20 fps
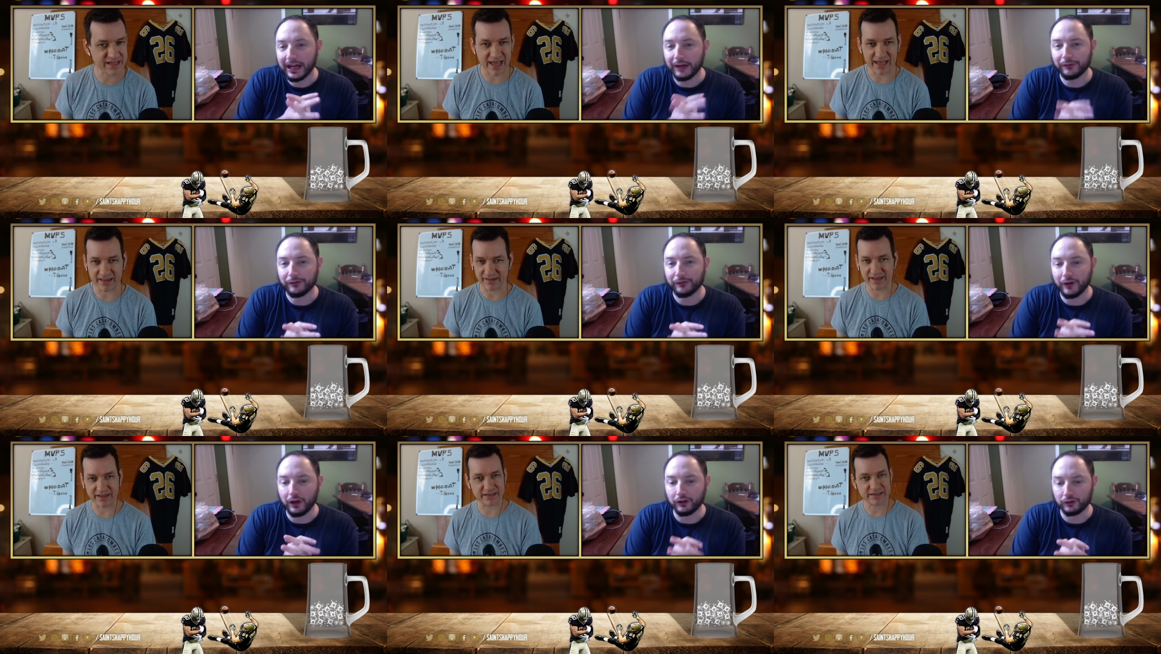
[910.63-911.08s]
Speaker 1: NFL
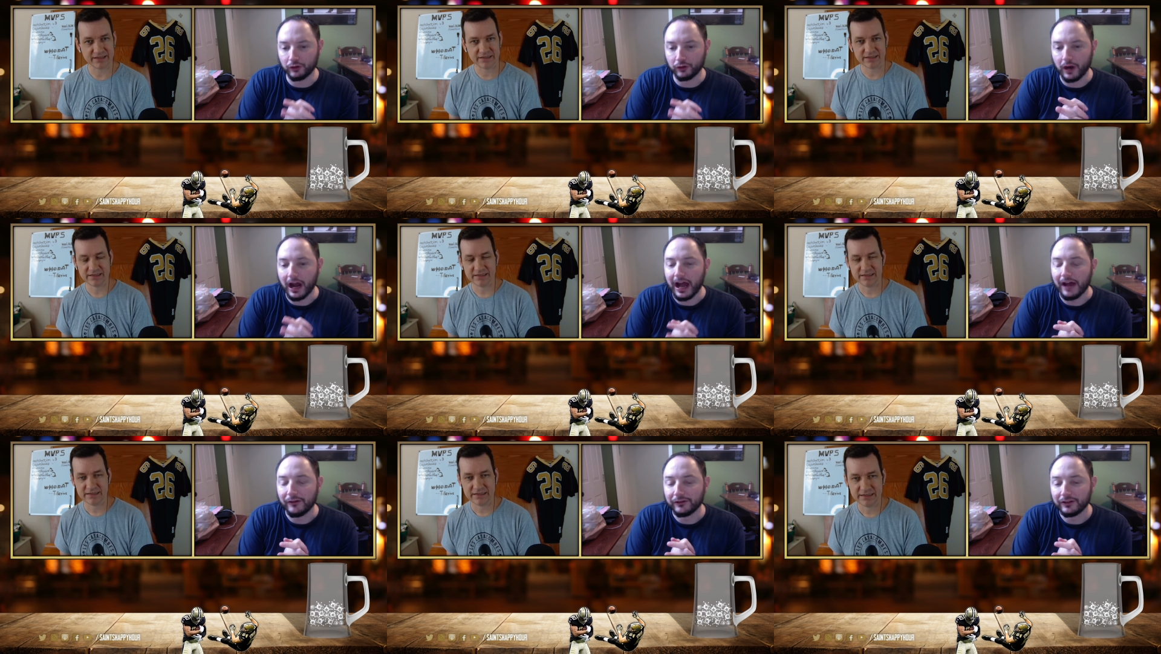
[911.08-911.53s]
like,
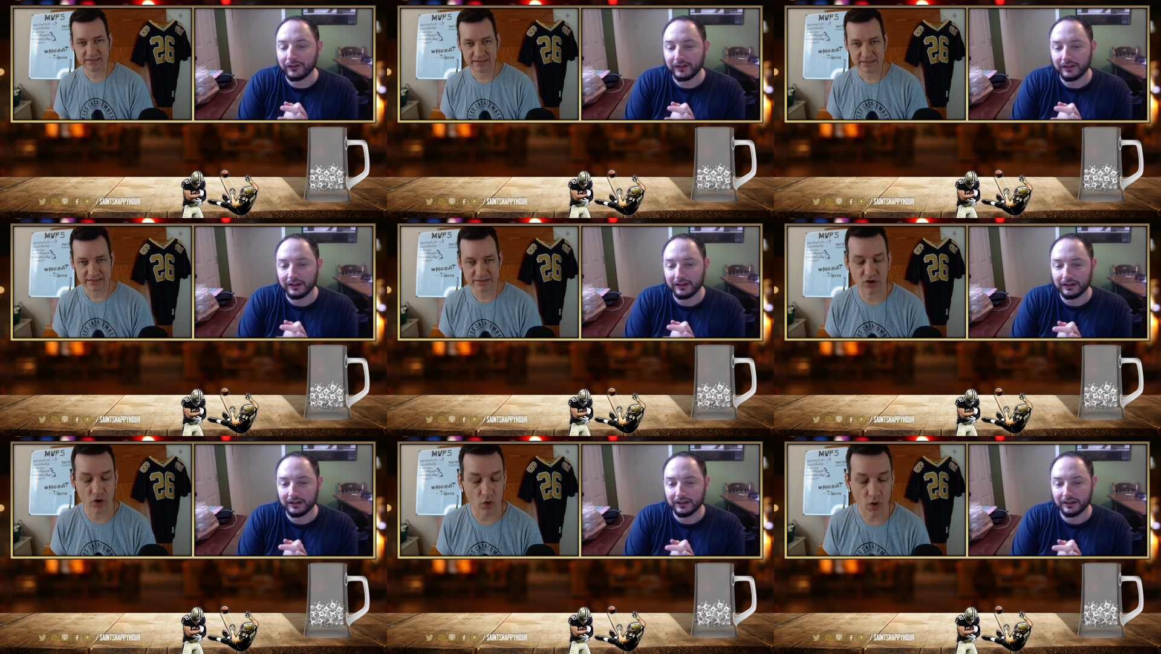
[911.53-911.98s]
draft.
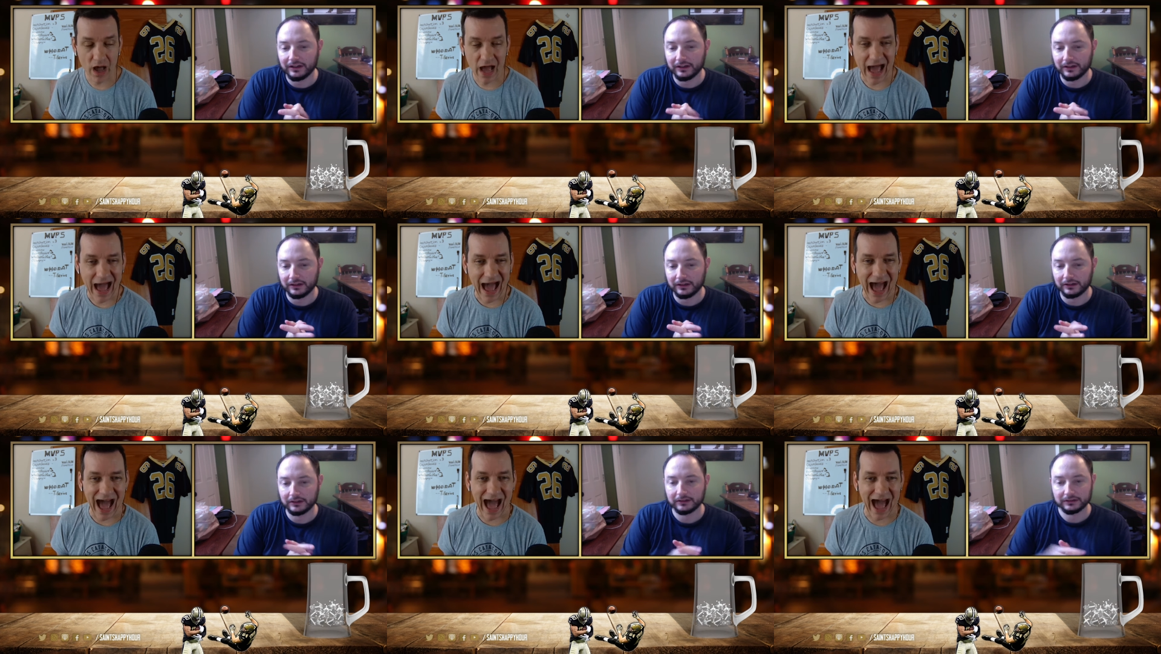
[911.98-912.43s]
So
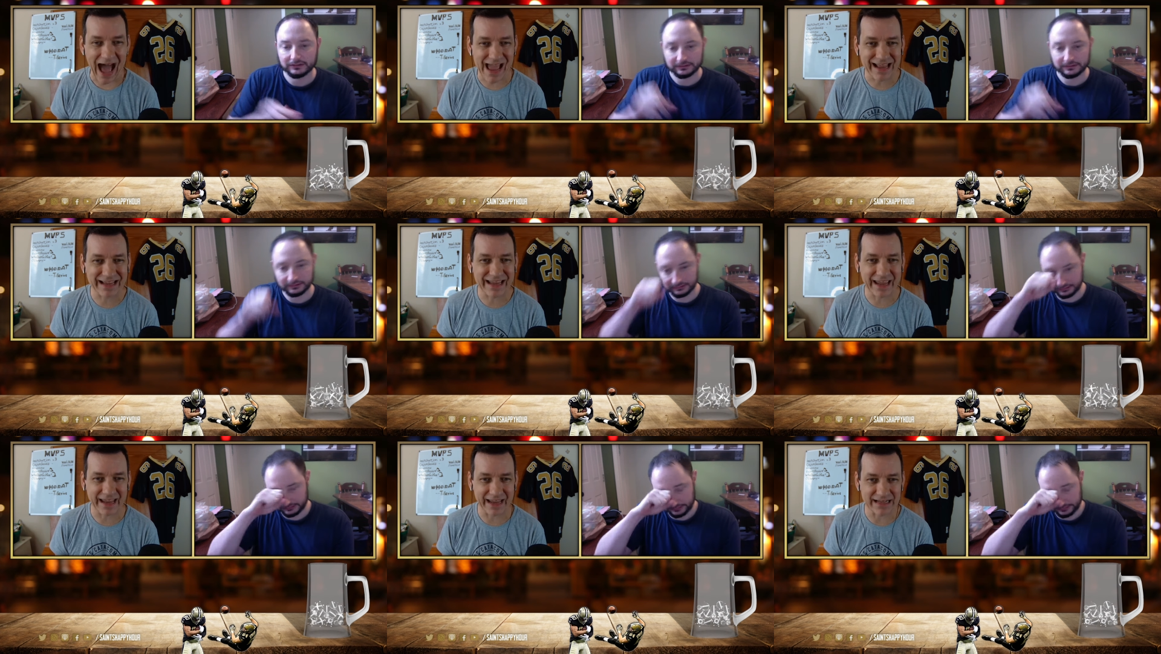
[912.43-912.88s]
I
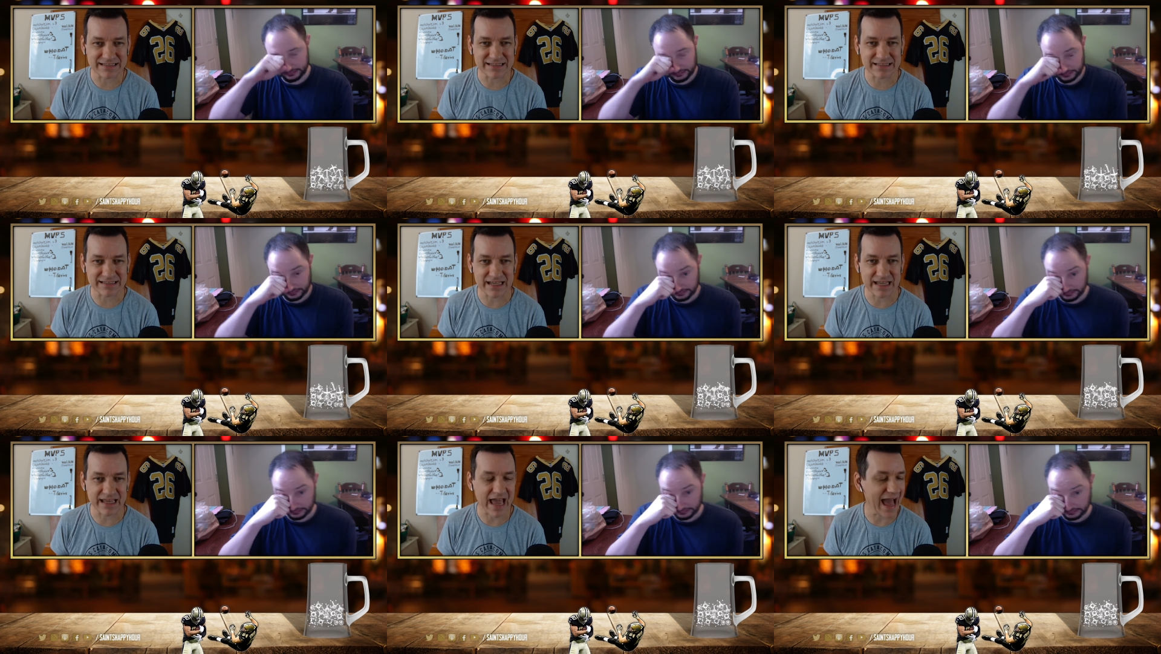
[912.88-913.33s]
can't
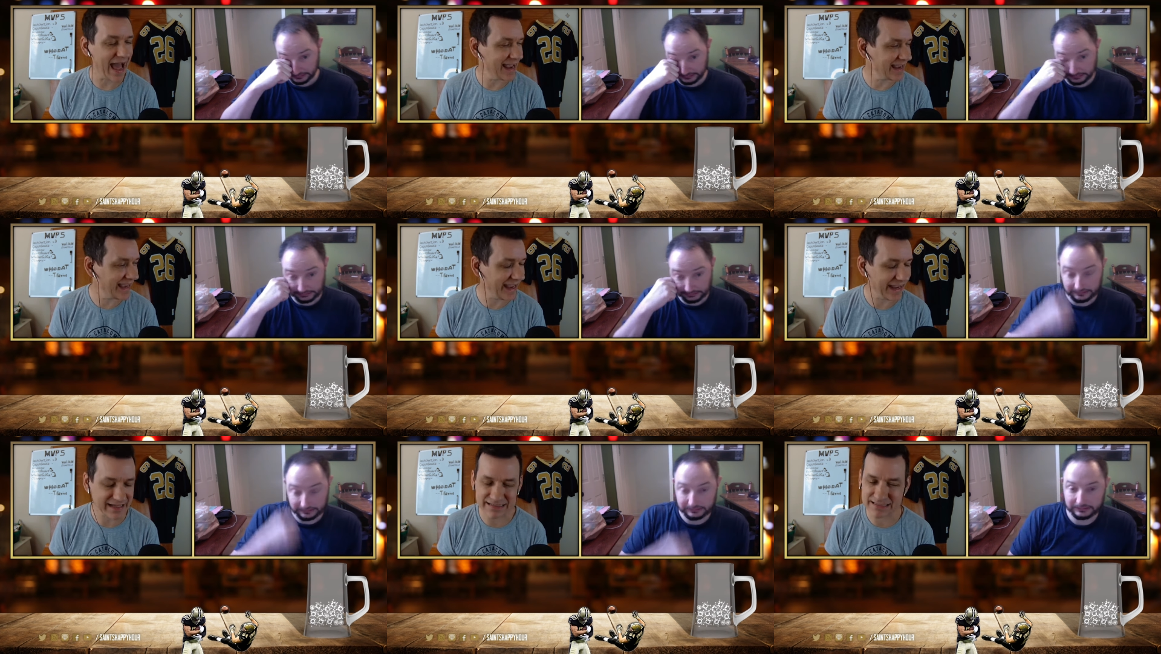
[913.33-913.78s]
see I
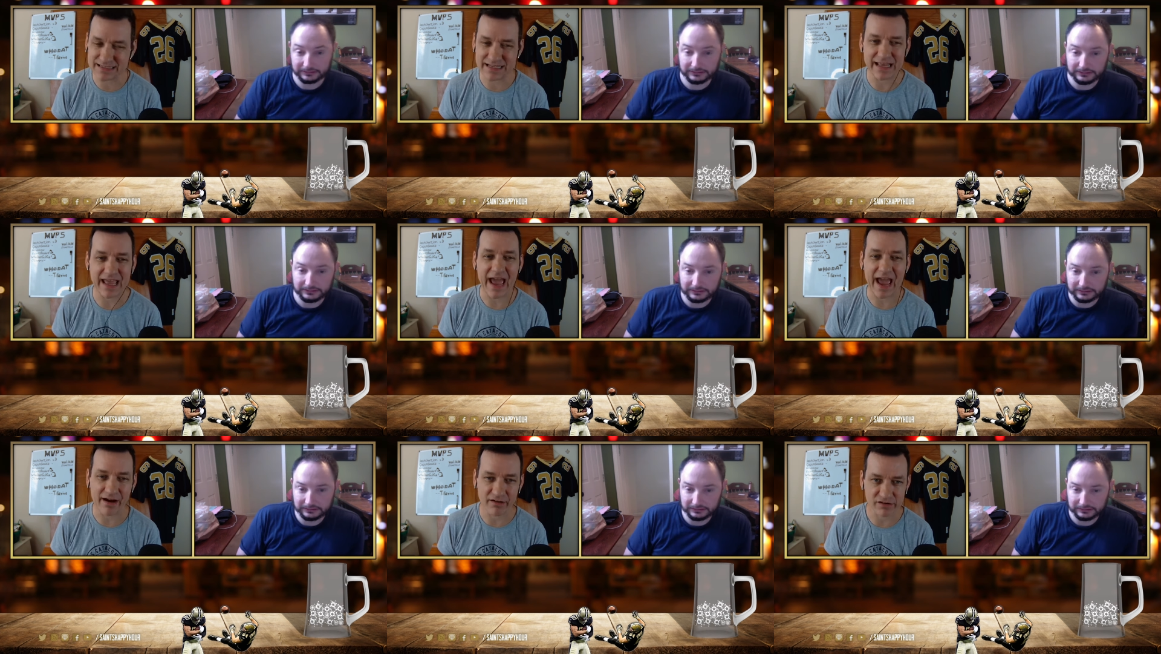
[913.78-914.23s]
can't see
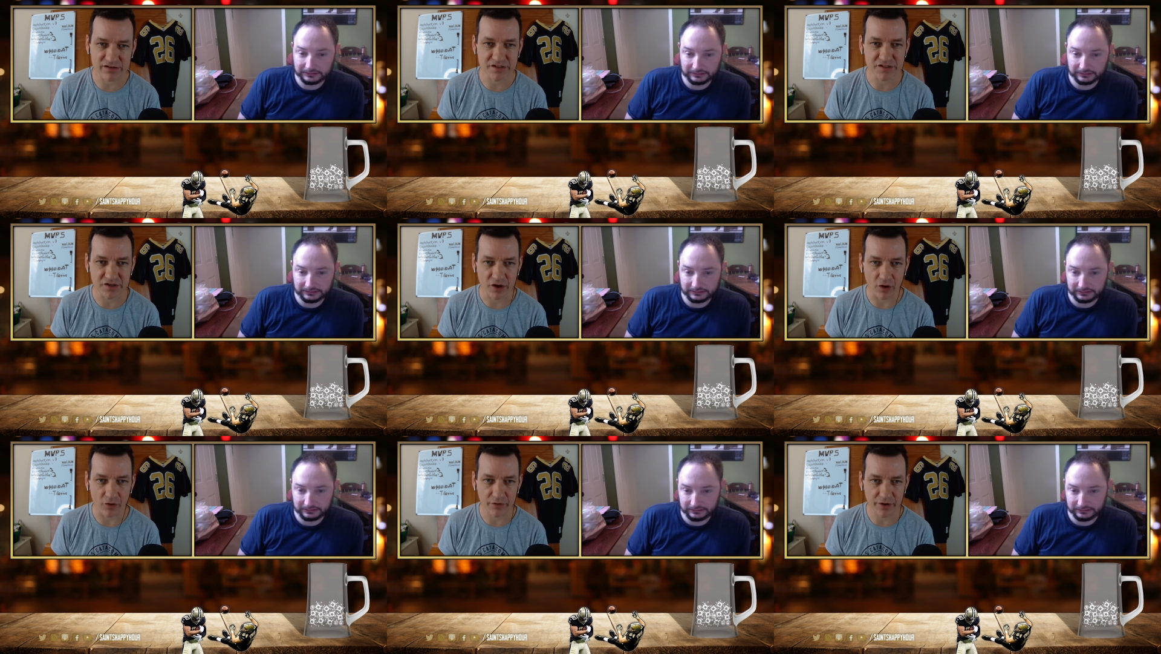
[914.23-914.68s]

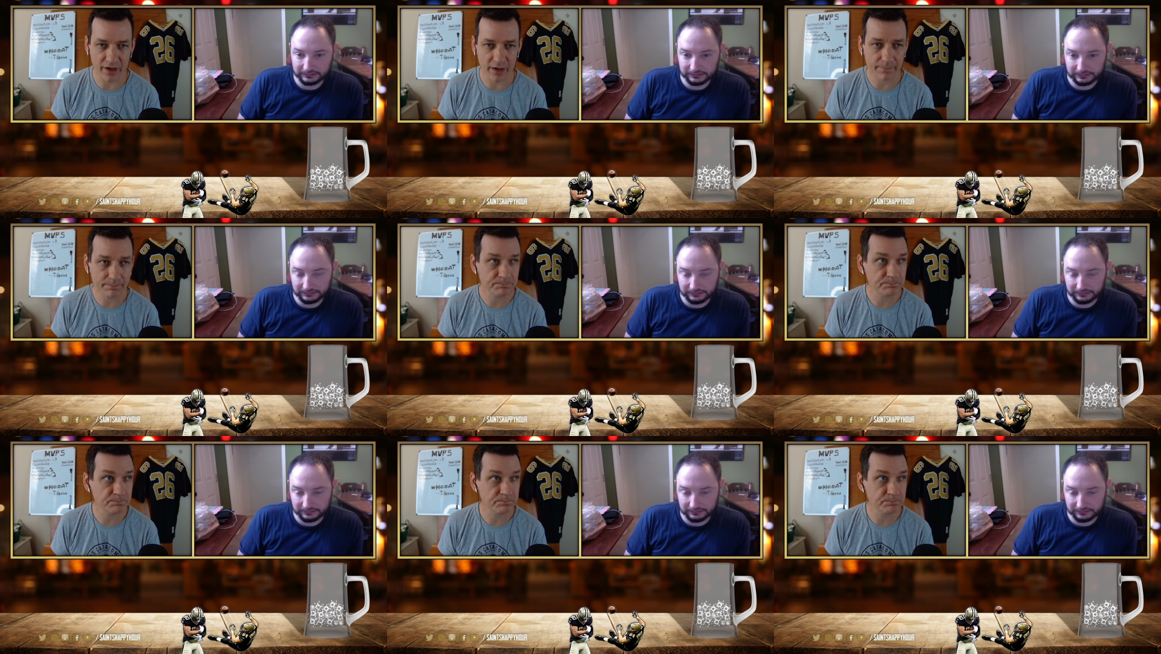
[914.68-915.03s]
Arizona